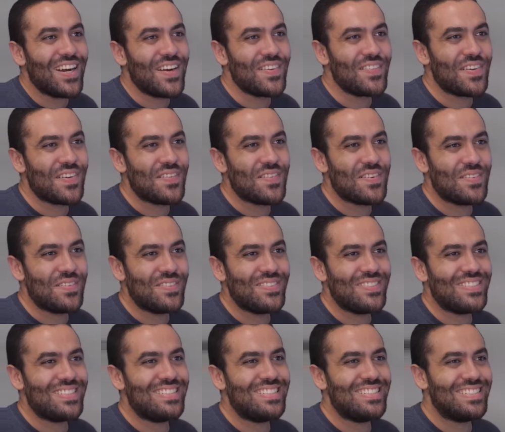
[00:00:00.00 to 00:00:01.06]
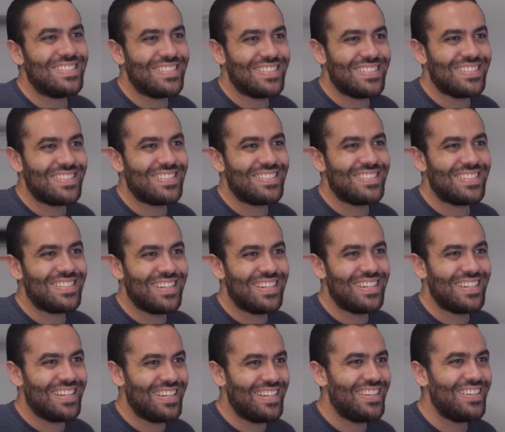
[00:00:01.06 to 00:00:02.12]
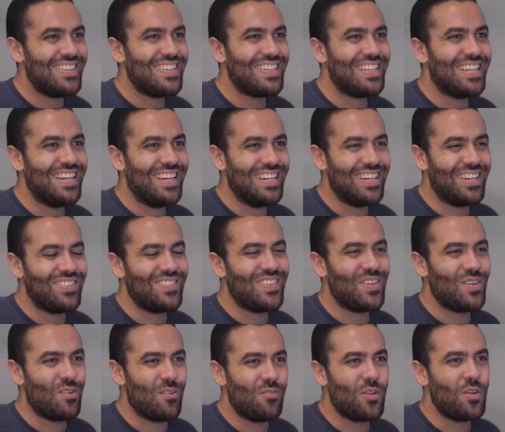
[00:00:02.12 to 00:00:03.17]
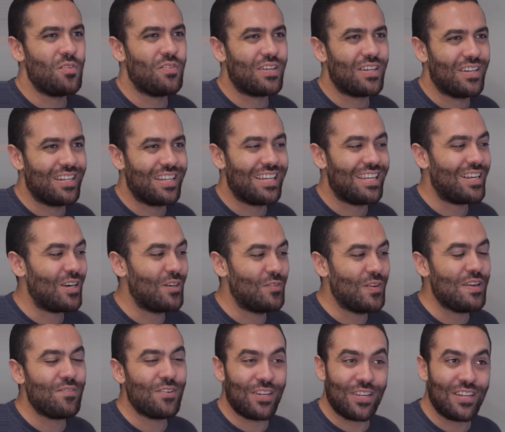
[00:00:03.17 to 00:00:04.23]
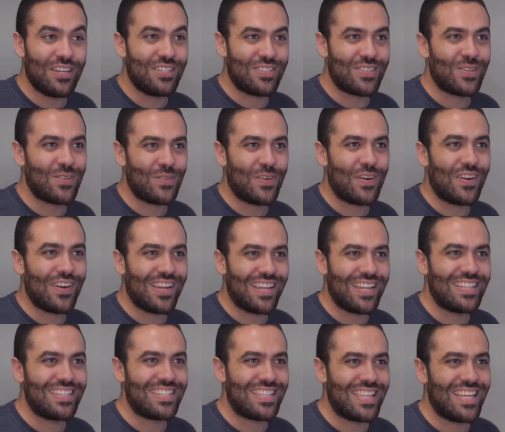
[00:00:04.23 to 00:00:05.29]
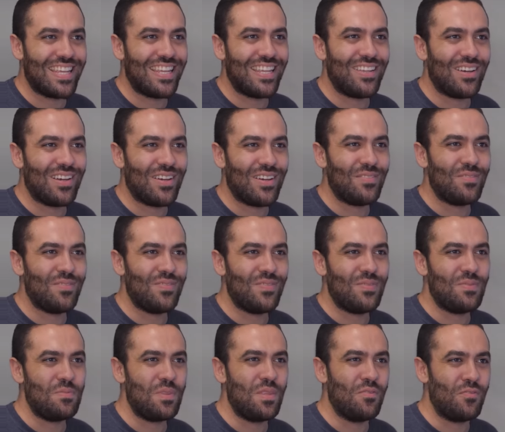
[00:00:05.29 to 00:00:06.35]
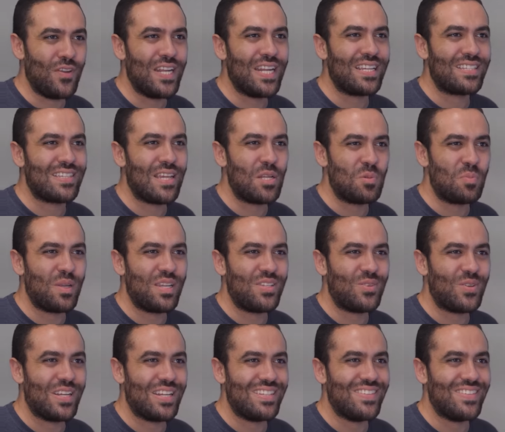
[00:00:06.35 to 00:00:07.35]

favorite... favorite review of a gun. Our favorite review of a gun yet. Our favorite gun so far is the uh, the Phoenix HP 22.